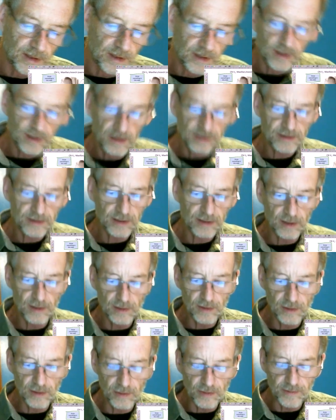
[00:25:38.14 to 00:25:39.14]

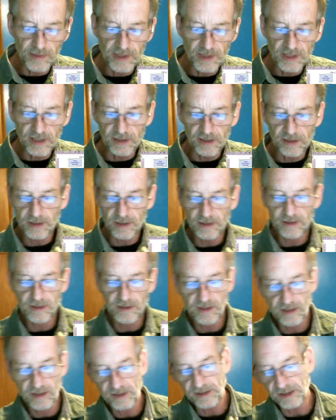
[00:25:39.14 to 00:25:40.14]
So it would be a good
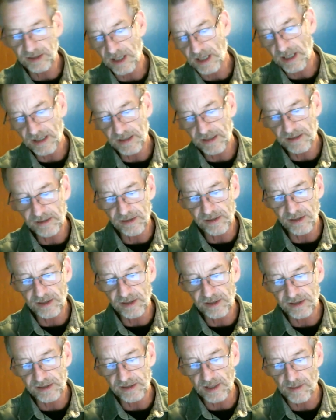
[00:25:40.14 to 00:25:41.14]
slide, good
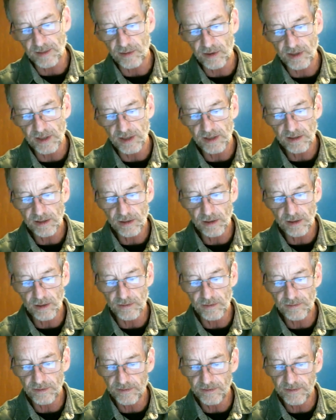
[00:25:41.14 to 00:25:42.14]
summary
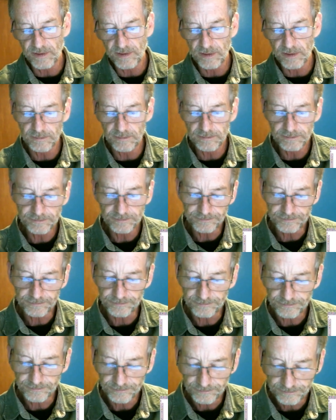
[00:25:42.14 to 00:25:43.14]
overview
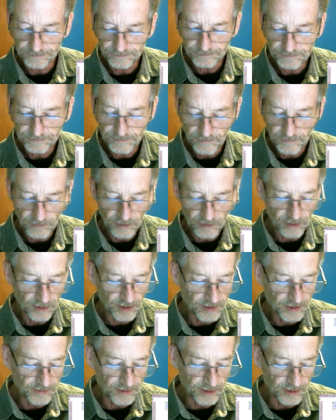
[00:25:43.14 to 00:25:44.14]
for
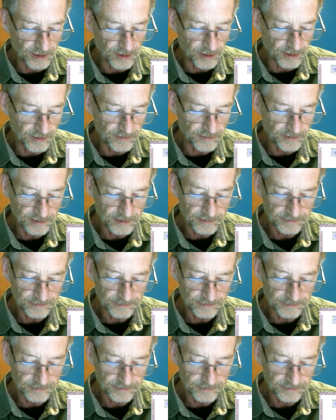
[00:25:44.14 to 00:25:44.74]
different nerves.